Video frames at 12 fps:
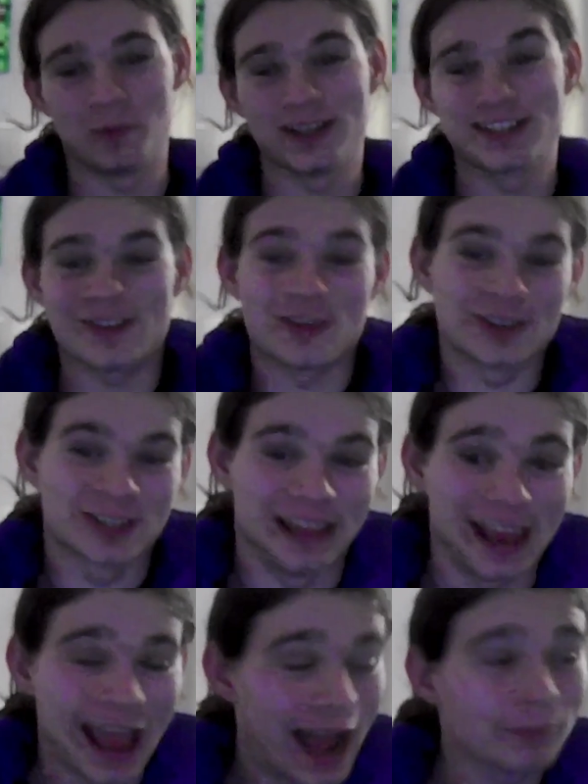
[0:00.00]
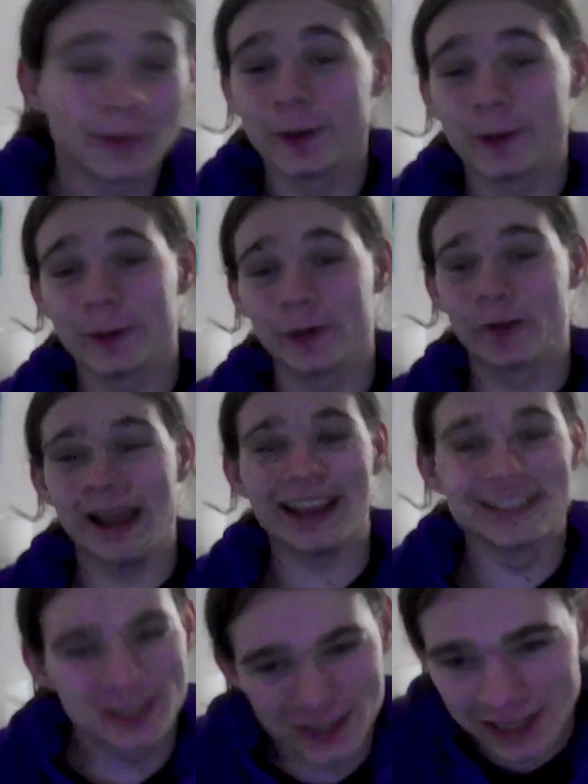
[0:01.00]
seriously, I'm gonna do a
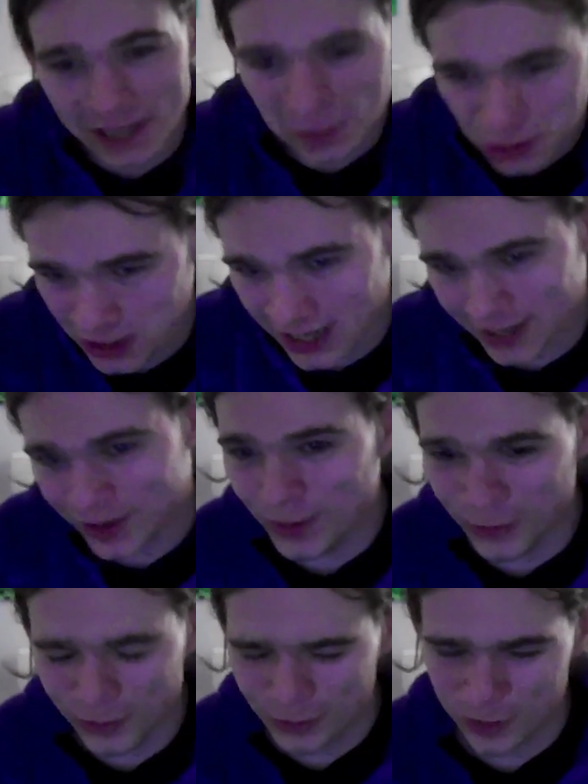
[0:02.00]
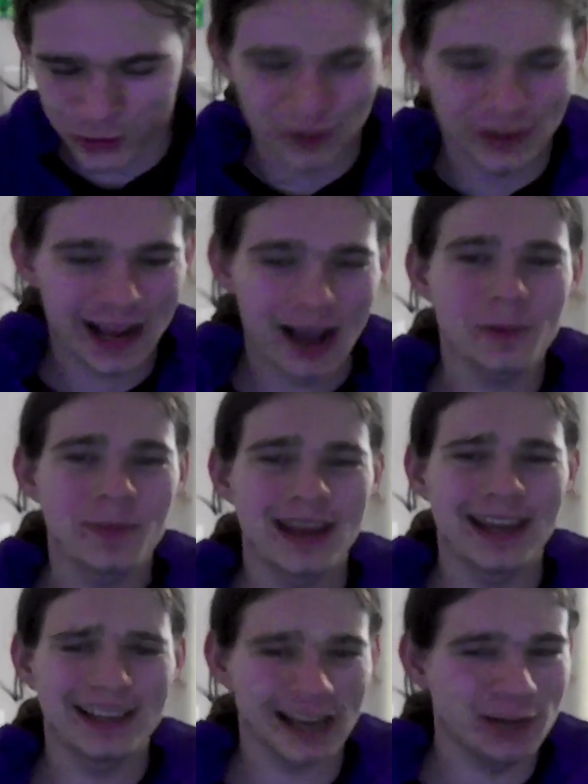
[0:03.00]
Skillshare course on how to
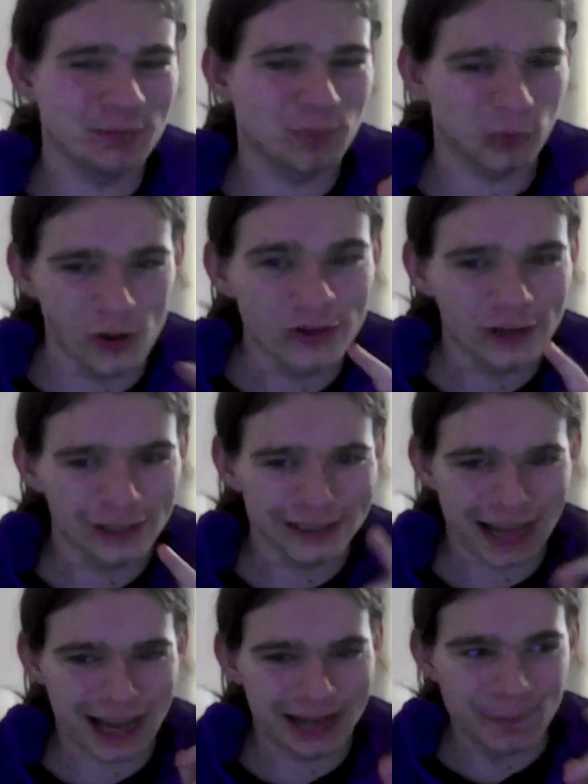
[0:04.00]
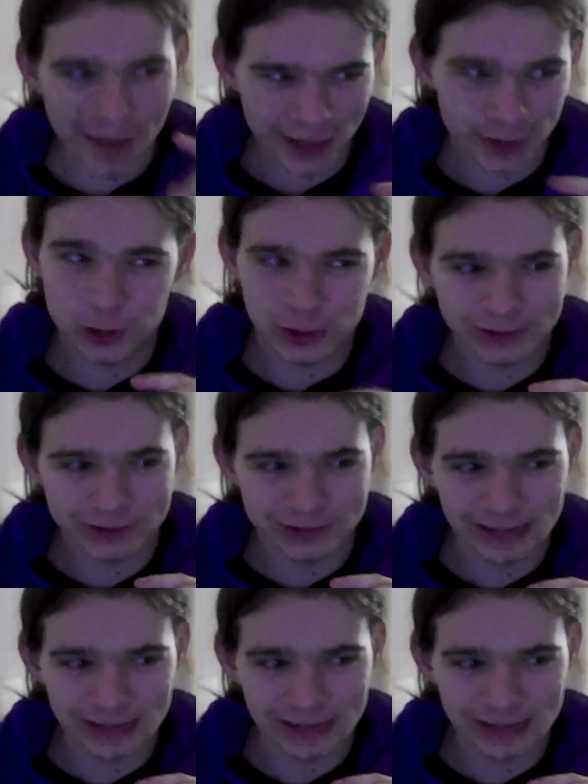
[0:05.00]
make a product animation,